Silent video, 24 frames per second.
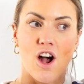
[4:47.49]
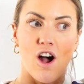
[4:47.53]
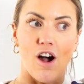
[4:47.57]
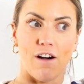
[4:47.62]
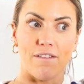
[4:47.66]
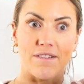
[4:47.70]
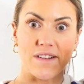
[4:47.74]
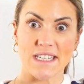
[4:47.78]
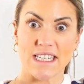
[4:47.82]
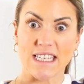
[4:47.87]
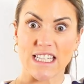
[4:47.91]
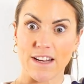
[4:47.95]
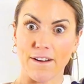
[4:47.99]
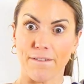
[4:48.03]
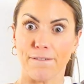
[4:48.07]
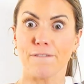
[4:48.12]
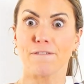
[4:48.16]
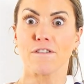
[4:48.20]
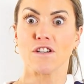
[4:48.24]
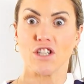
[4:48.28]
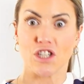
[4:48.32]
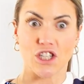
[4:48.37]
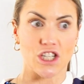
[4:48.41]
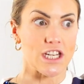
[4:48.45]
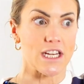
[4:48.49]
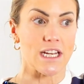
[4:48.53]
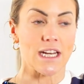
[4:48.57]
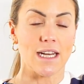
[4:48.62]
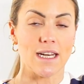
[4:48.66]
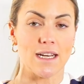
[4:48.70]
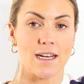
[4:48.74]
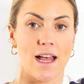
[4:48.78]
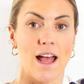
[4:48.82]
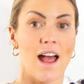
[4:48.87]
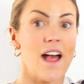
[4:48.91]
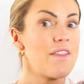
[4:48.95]
of a different
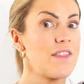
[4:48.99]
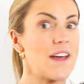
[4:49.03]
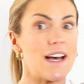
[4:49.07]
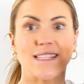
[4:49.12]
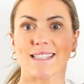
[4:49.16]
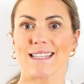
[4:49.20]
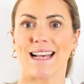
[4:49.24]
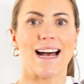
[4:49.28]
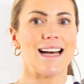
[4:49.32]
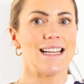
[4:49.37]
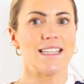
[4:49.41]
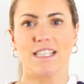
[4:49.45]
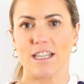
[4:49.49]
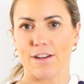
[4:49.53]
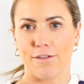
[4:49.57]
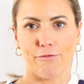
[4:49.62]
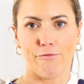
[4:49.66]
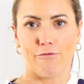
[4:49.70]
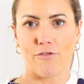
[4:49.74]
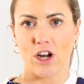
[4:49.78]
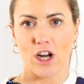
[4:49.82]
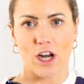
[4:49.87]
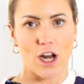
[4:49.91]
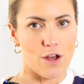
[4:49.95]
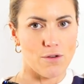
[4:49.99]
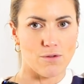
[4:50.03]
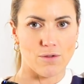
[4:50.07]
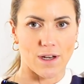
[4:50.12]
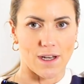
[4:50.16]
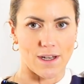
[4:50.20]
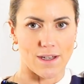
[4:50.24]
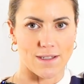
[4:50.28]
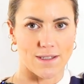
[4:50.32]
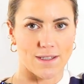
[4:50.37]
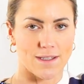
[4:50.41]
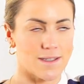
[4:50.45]
gene that's at a different
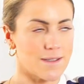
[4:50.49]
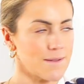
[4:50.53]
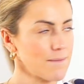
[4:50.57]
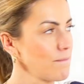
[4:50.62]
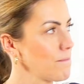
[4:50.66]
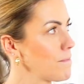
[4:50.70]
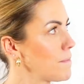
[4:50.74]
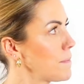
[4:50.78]
locus.